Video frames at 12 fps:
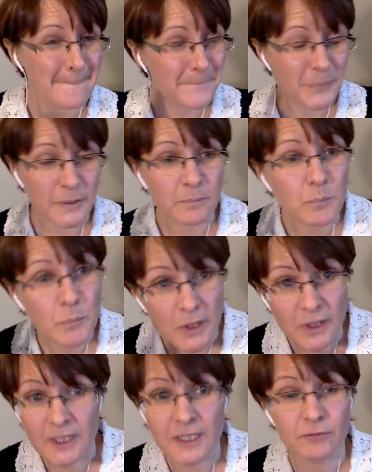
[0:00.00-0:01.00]
But
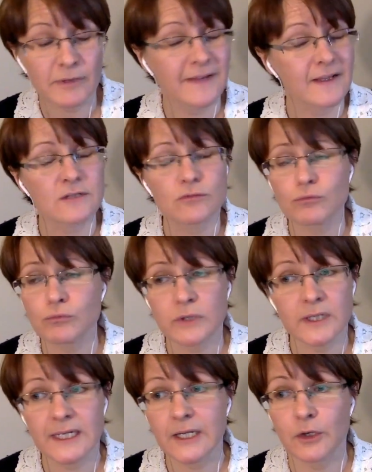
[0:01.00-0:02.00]
mercury, there's
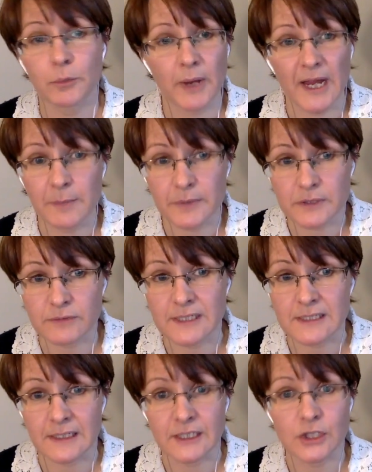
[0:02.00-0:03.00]
really good papers
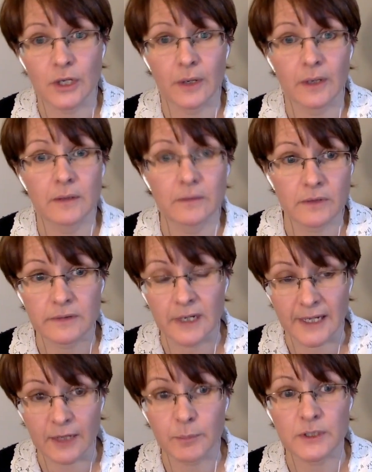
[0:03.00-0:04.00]
recently showing the
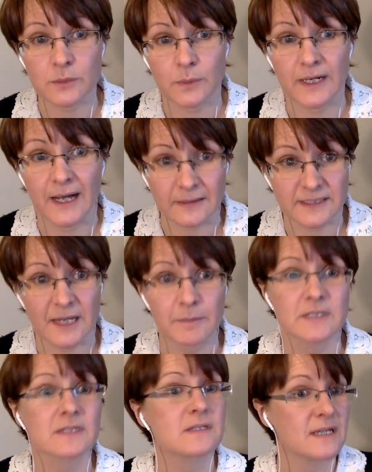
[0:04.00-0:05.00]
link between
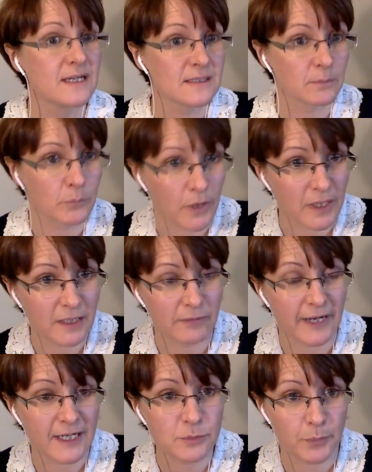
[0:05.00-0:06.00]
Alzheimer's disease and
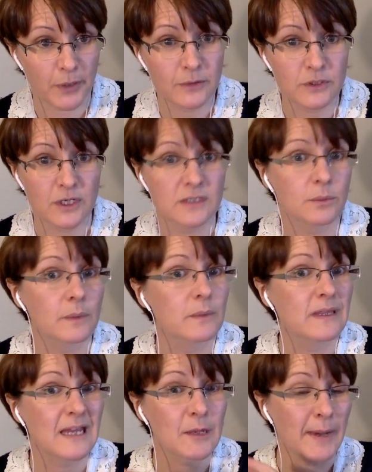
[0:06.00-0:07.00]
mercury exposure. So when we
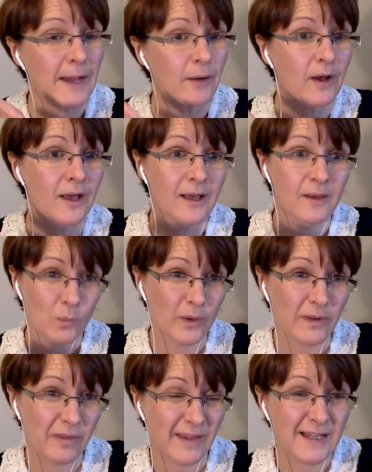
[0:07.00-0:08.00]
think about, one
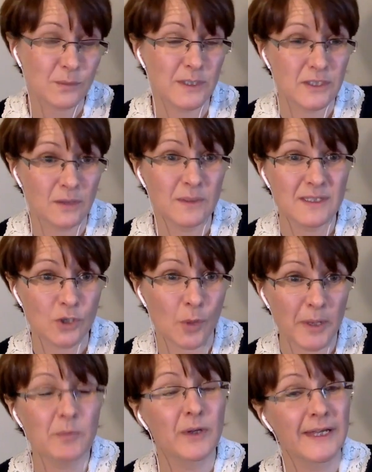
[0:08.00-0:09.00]
of the things we do is stop
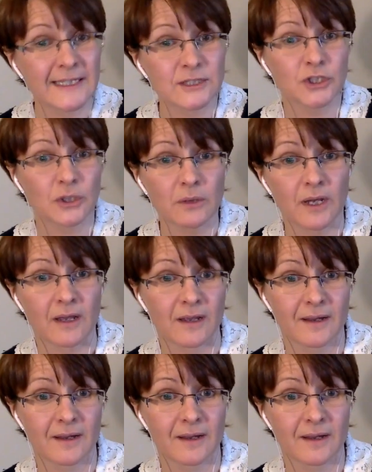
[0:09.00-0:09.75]
people eating tuna.